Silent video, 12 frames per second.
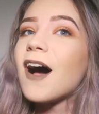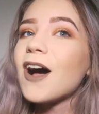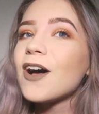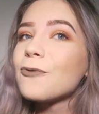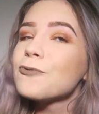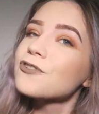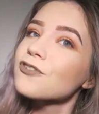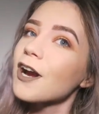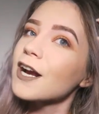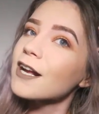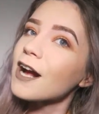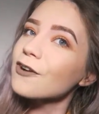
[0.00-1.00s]
I was
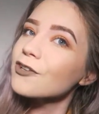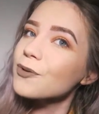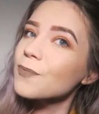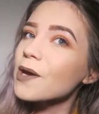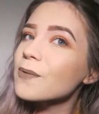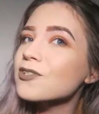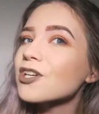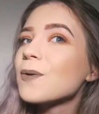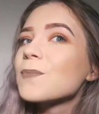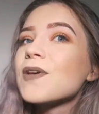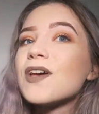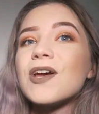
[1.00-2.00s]
trying out a new purple
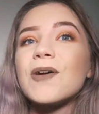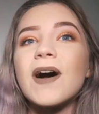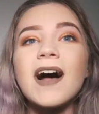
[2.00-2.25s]
shampoo